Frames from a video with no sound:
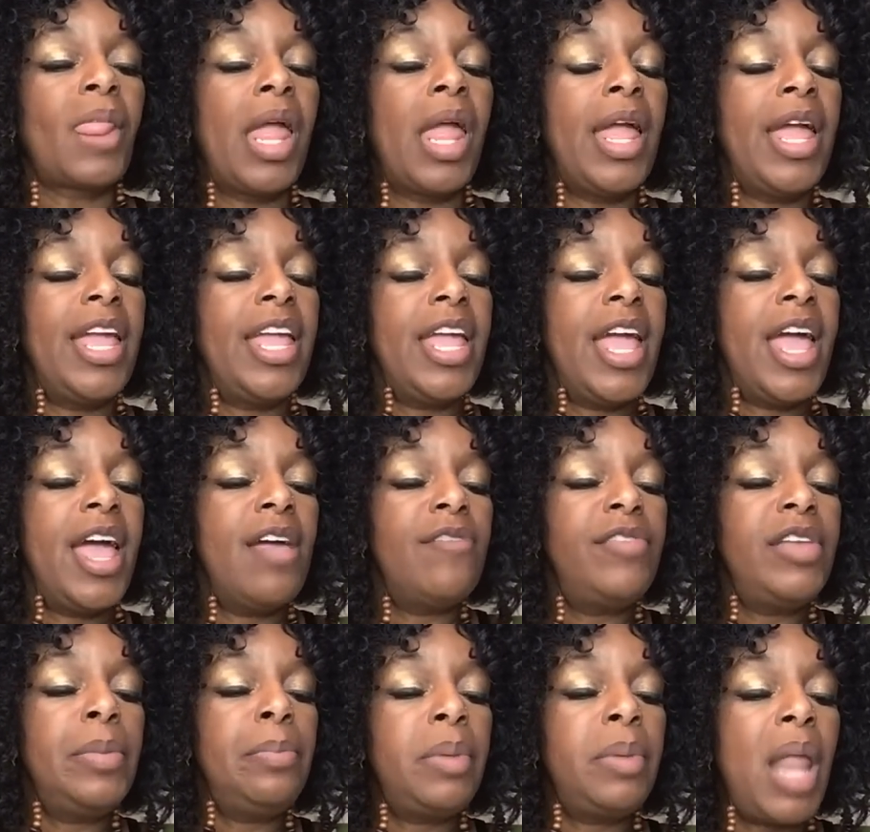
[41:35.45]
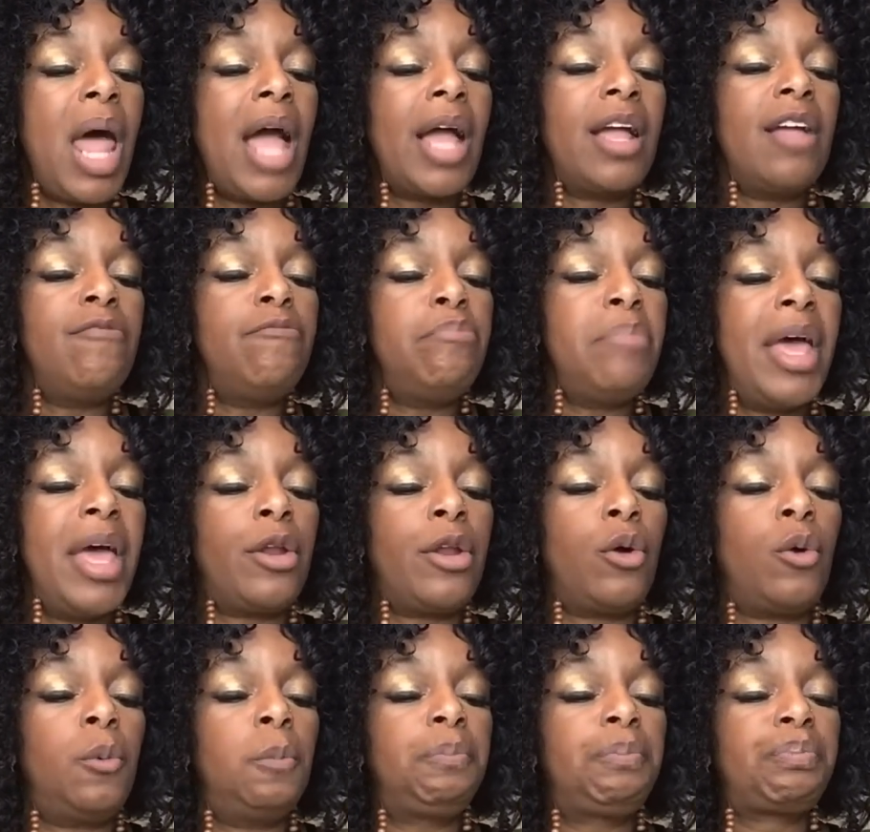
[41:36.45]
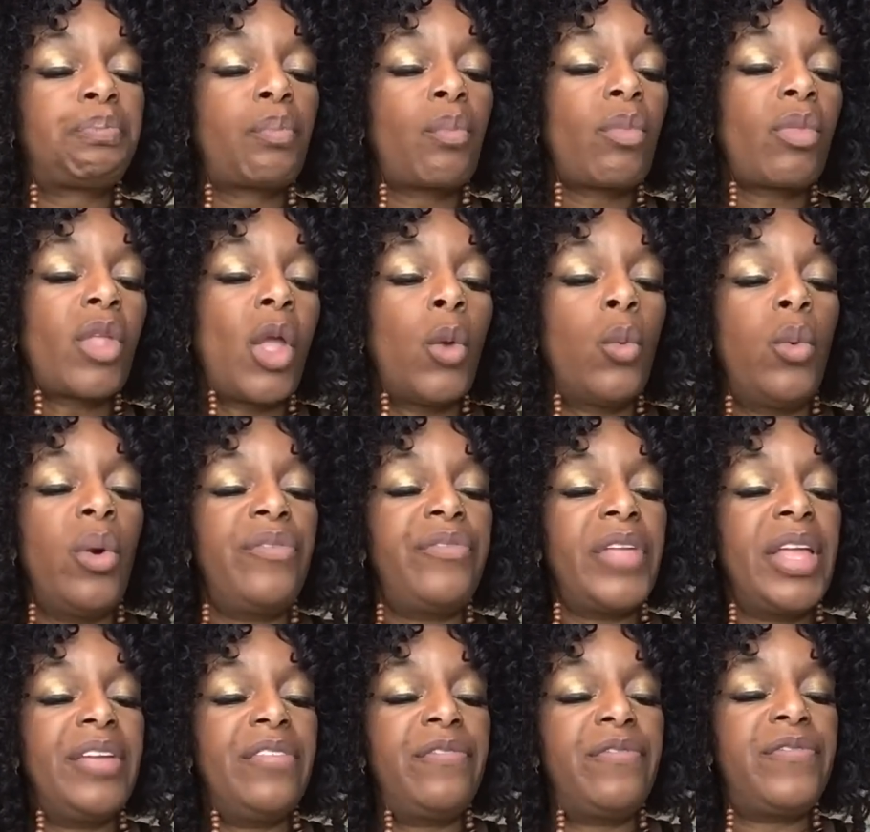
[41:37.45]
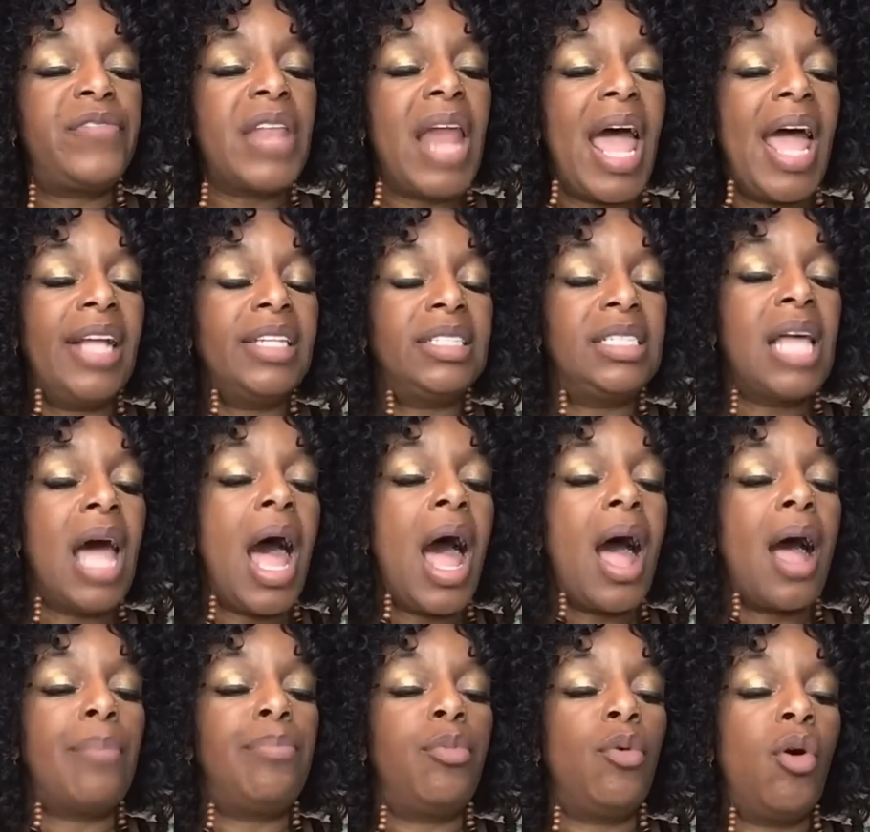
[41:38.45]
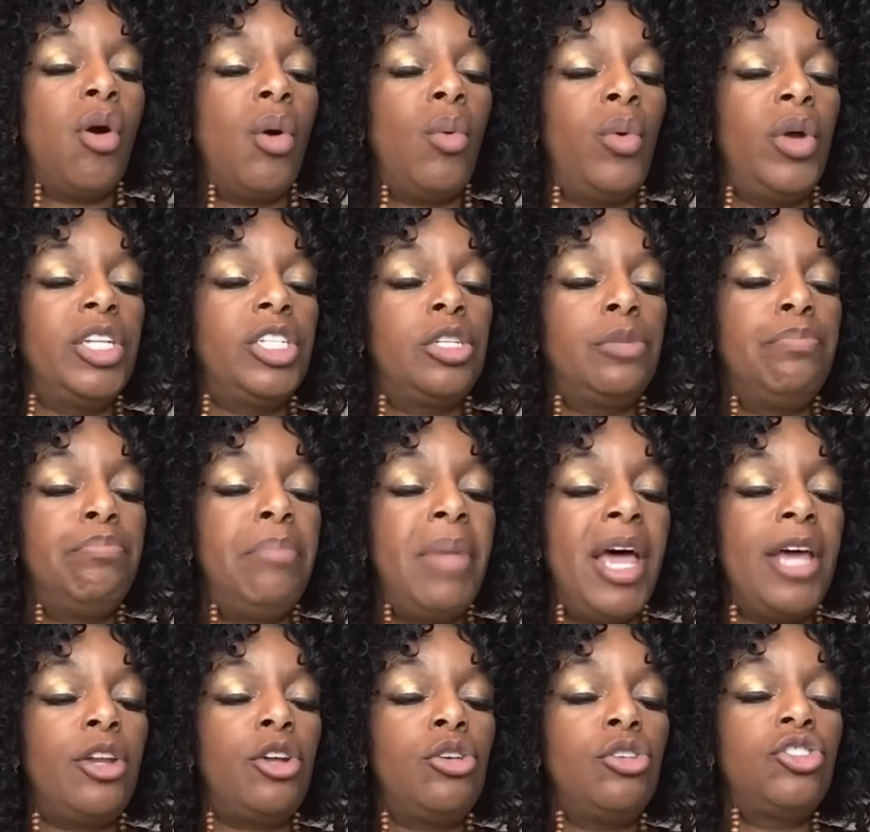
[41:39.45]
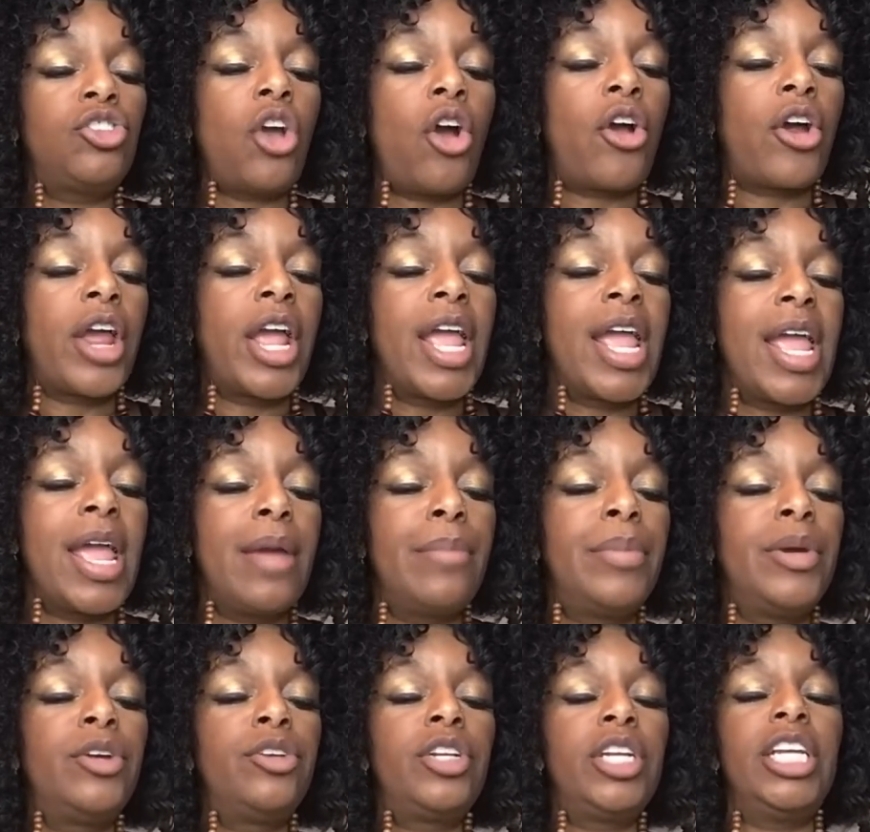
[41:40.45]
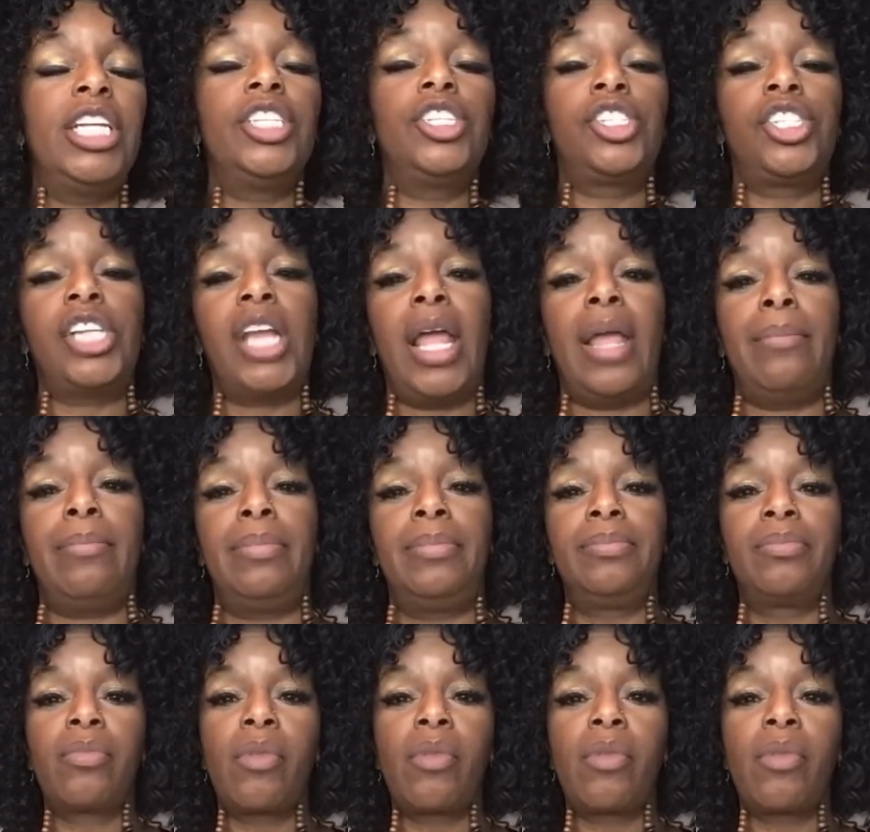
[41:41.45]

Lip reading: A heavy block of metal with a flat top on which metals are hammered in shape.